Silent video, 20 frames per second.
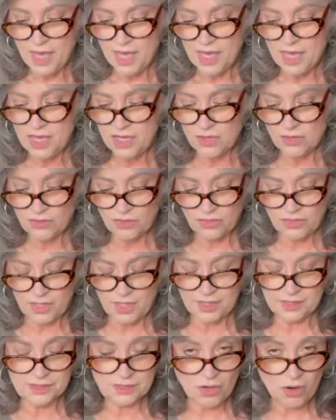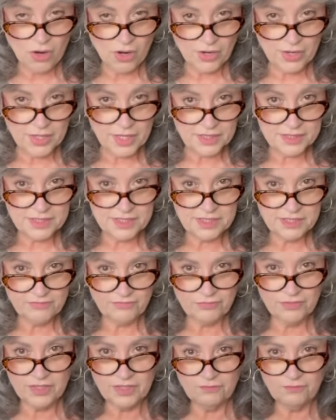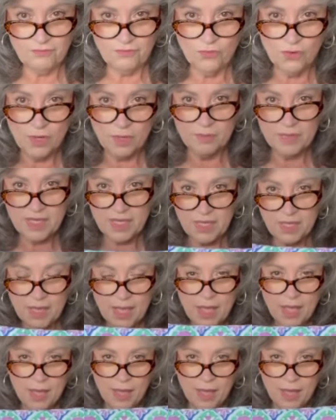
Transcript: here, things are different for me,